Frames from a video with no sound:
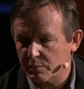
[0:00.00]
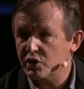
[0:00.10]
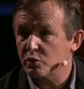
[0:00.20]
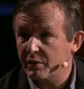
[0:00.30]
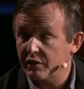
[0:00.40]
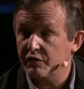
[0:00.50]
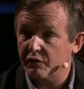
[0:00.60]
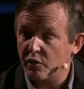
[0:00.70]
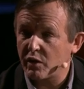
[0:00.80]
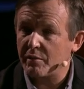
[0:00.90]
commercial
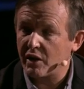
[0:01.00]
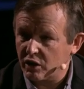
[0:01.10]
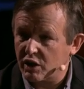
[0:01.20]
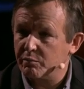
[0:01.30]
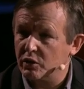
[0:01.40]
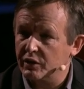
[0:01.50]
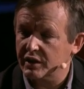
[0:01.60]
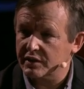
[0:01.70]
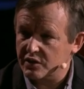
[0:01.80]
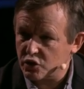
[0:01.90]
benefit from that power. You're kind of
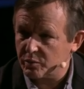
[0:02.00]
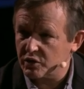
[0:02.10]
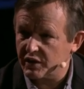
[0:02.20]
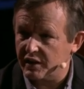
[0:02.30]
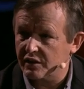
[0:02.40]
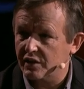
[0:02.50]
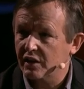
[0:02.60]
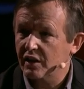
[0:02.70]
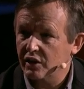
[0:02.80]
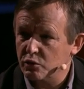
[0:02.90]
building a
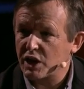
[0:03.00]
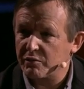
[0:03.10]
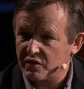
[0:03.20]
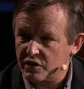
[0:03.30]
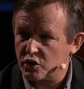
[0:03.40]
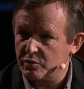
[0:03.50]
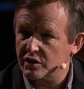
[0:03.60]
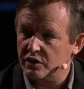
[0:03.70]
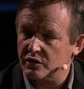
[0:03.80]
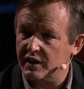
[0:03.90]
new type of
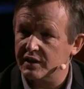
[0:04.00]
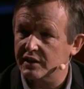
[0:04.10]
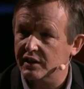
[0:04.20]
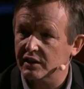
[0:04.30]
distributed utility.